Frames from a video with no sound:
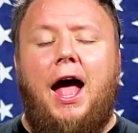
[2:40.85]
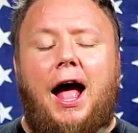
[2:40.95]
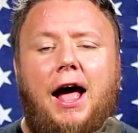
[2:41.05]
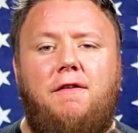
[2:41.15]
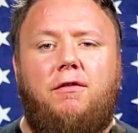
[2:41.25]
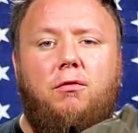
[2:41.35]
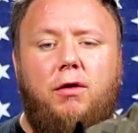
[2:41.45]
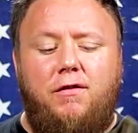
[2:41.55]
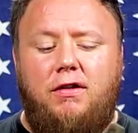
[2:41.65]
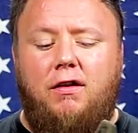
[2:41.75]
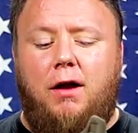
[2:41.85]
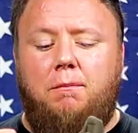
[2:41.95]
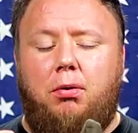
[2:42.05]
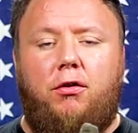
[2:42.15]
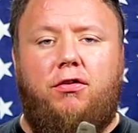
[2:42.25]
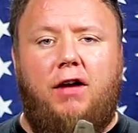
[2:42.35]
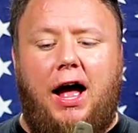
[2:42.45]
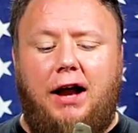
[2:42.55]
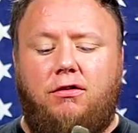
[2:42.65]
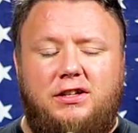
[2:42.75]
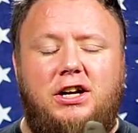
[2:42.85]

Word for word: have rivets on both sides.